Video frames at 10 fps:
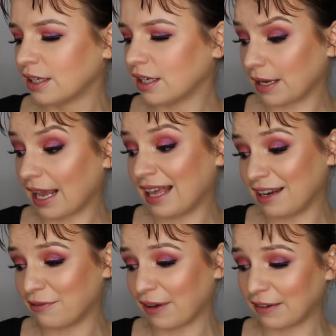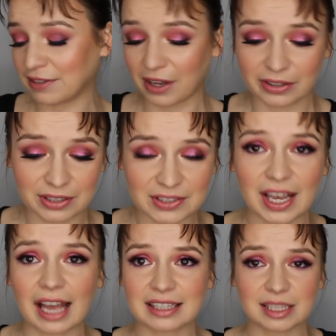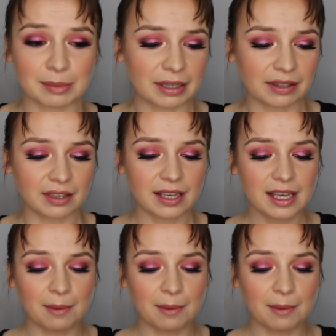I spent $85 at Smith.